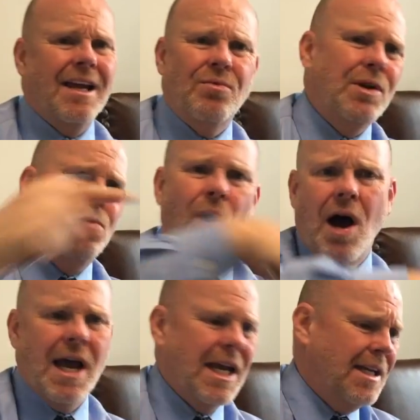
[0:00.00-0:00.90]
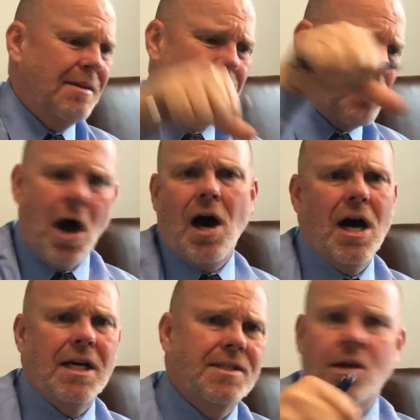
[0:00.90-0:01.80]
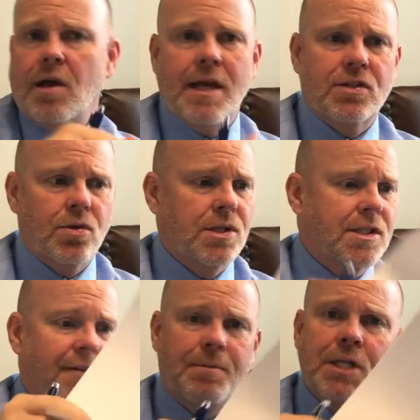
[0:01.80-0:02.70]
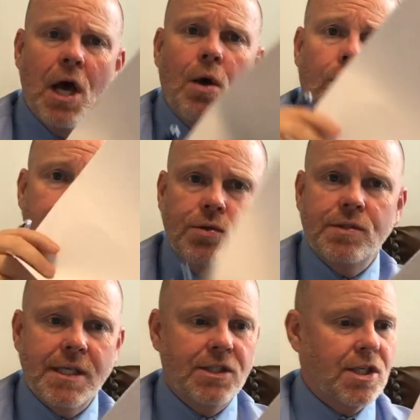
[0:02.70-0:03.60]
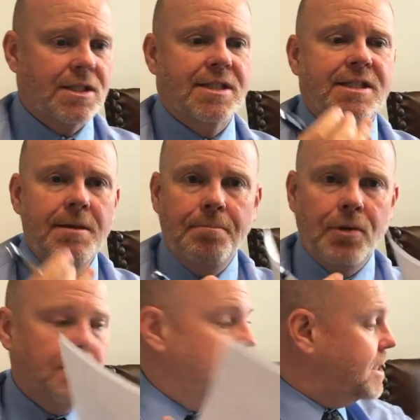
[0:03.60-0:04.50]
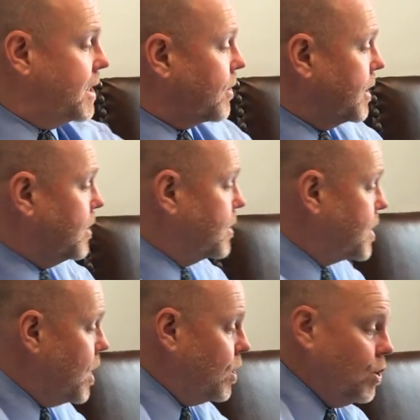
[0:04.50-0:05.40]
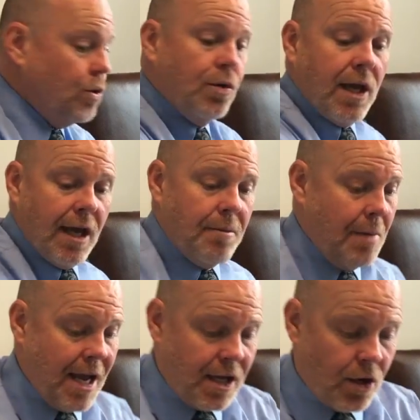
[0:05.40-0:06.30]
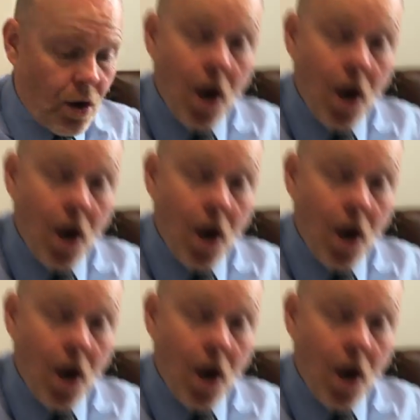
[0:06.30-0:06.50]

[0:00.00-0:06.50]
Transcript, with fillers: and rewind and pause and all that sort of stuff. But using just simple materials, you can make your